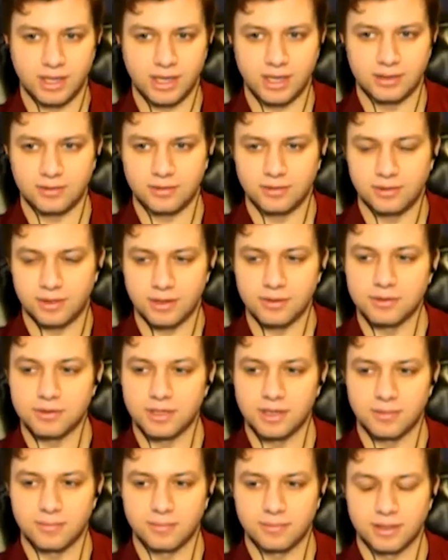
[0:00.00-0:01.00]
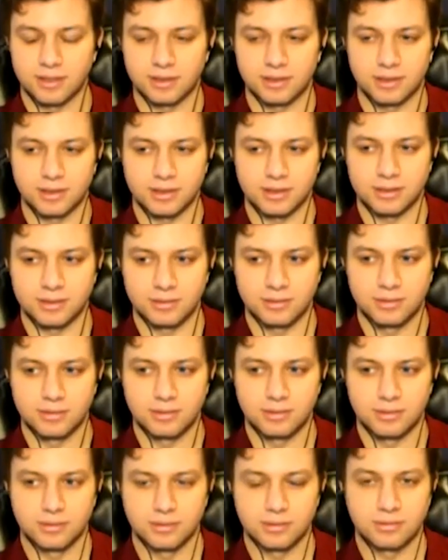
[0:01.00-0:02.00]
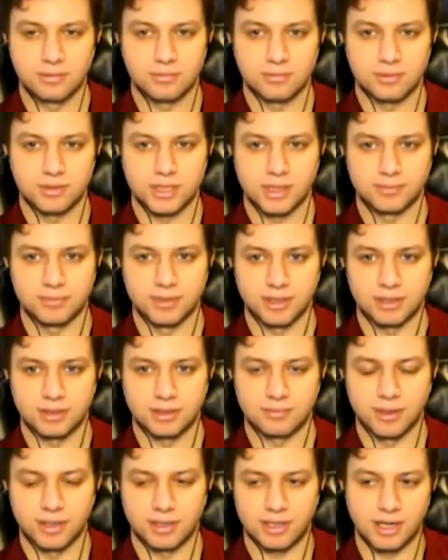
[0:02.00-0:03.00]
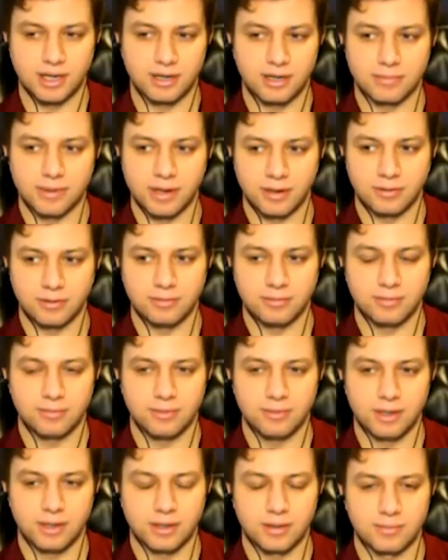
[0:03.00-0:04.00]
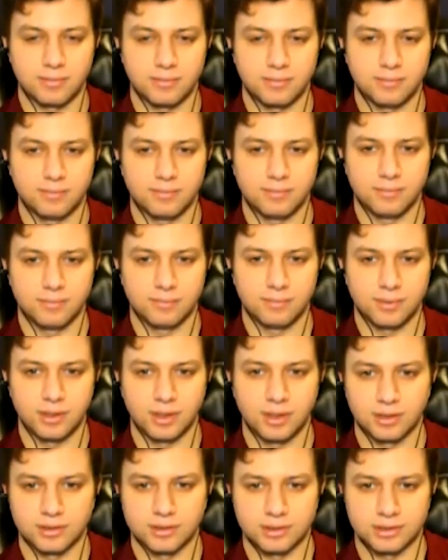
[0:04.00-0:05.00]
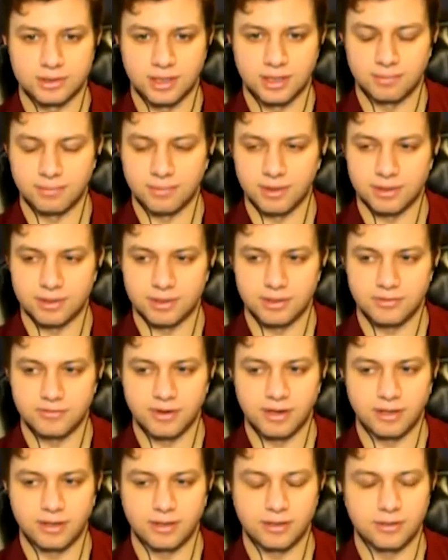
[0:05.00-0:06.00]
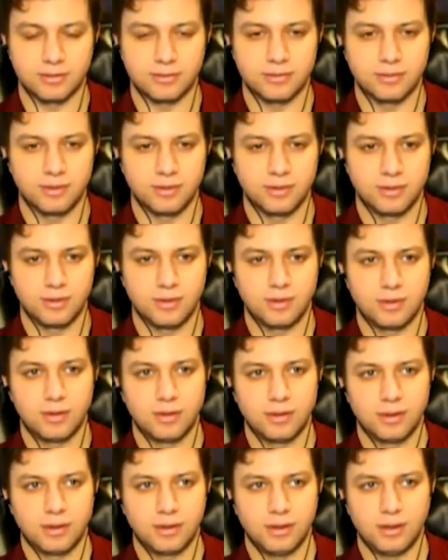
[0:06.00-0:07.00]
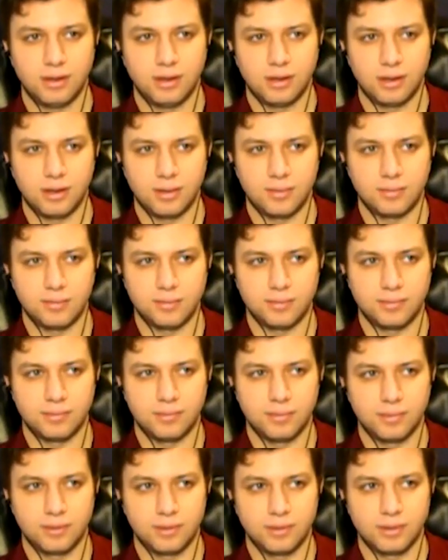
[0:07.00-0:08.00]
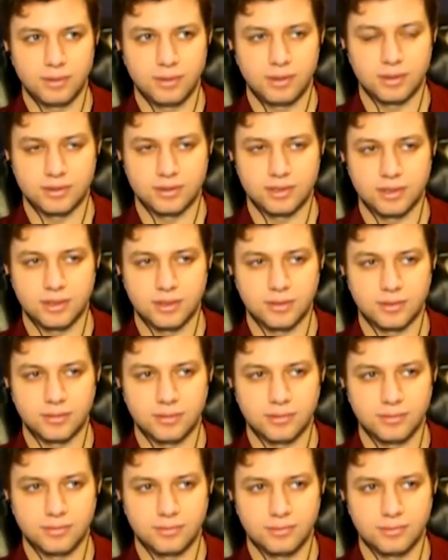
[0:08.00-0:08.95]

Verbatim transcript: act or the outcome that the subject might care about um, beyond just like monetary value. Um, and so,